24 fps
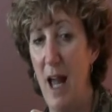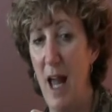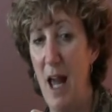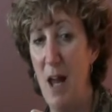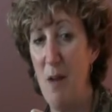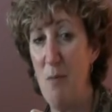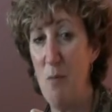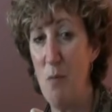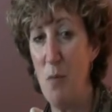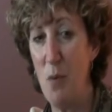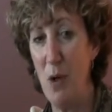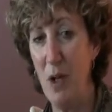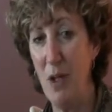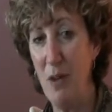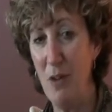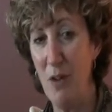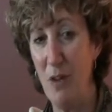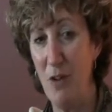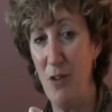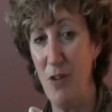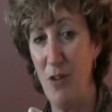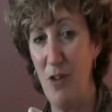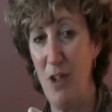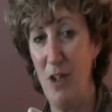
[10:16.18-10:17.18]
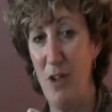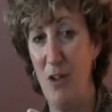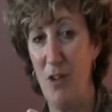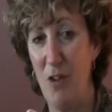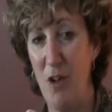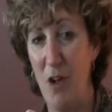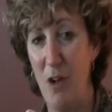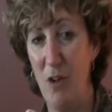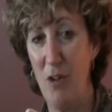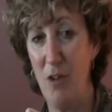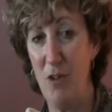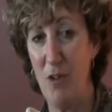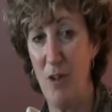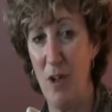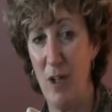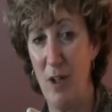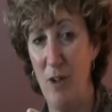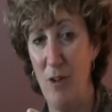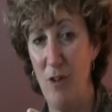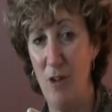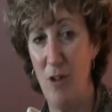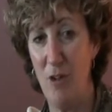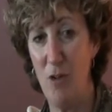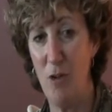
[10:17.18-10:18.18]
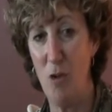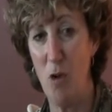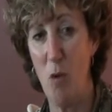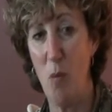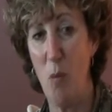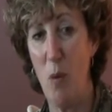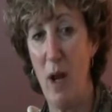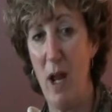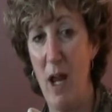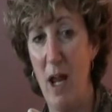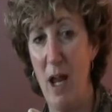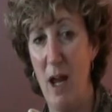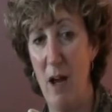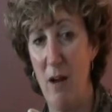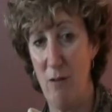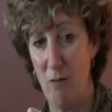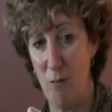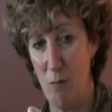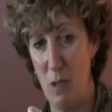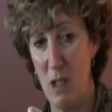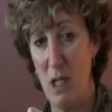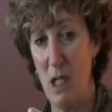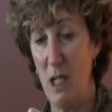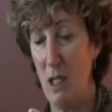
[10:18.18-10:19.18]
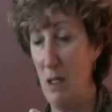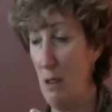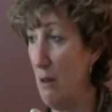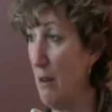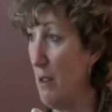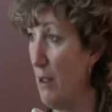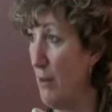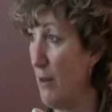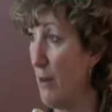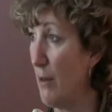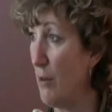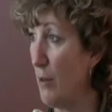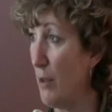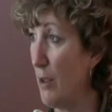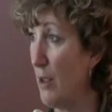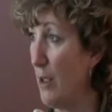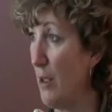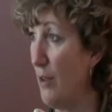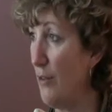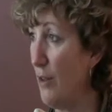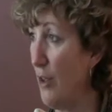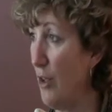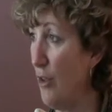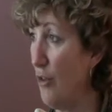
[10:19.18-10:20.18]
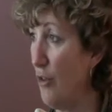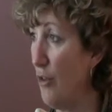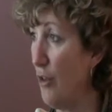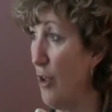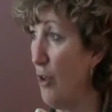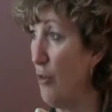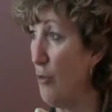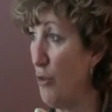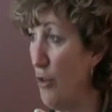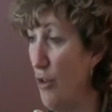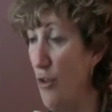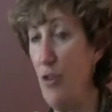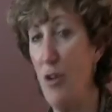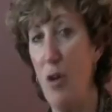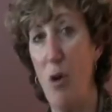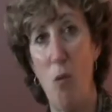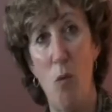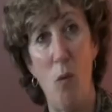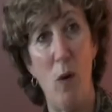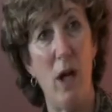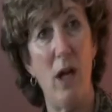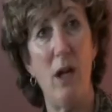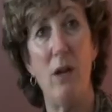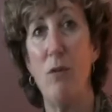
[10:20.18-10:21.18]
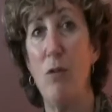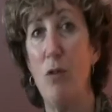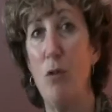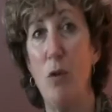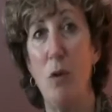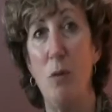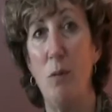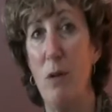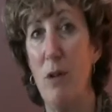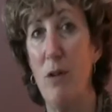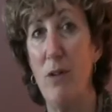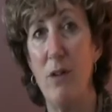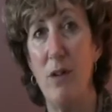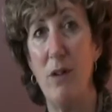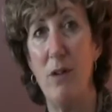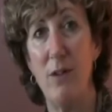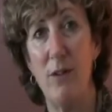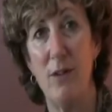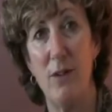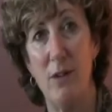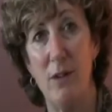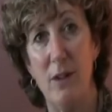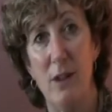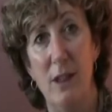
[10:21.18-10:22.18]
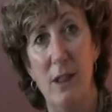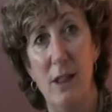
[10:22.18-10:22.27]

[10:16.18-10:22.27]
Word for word: and bring their CSR strategy to a way of being in their organization, just a way of doing business.